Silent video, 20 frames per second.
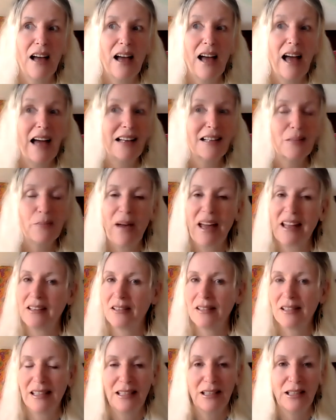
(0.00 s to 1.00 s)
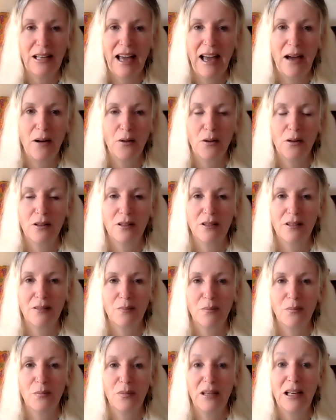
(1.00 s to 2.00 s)
expanding now,
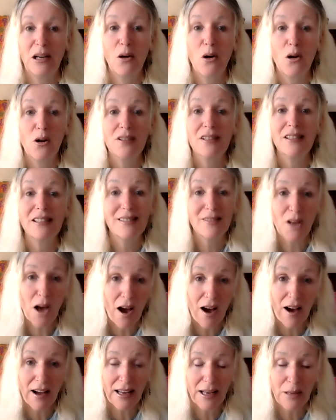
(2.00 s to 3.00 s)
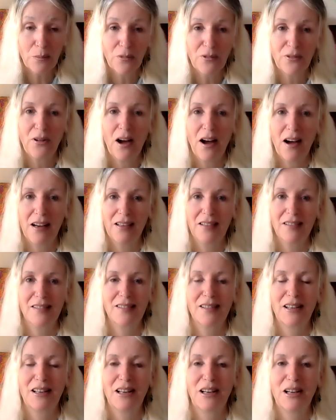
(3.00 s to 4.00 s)
because it's time for
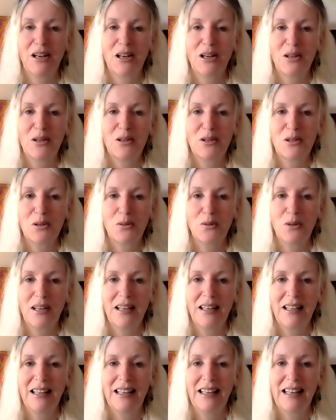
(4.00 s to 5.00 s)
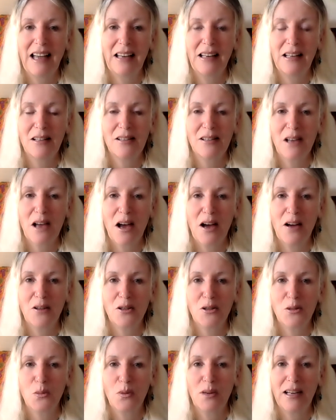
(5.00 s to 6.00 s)
us to really get in
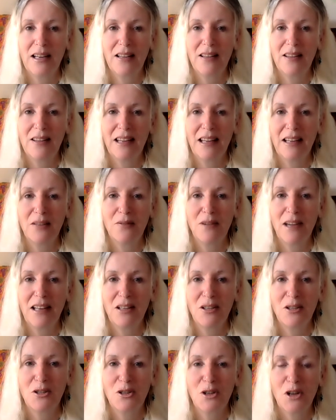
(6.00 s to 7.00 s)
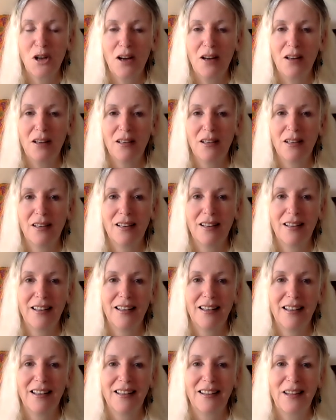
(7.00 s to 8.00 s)
touch with the adventure
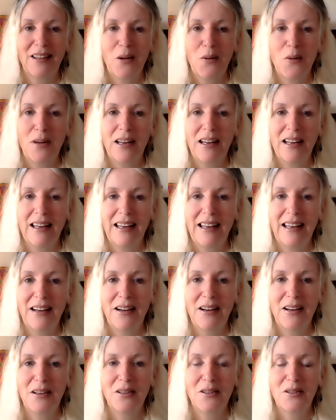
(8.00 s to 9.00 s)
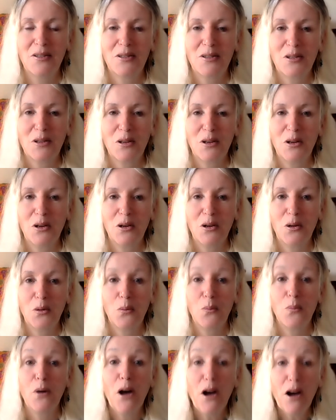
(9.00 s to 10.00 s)
that that we're here to
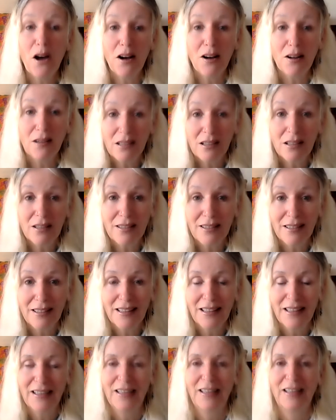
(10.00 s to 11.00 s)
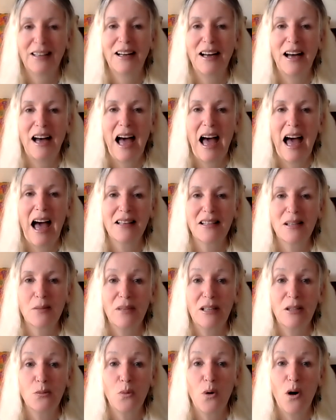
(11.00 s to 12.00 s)
birth as
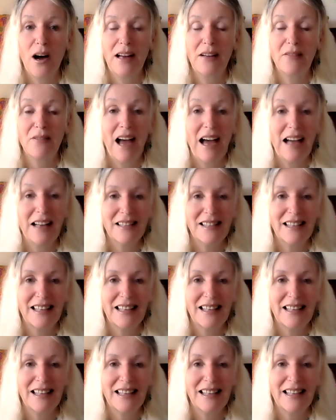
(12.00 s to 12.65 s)
midwife, as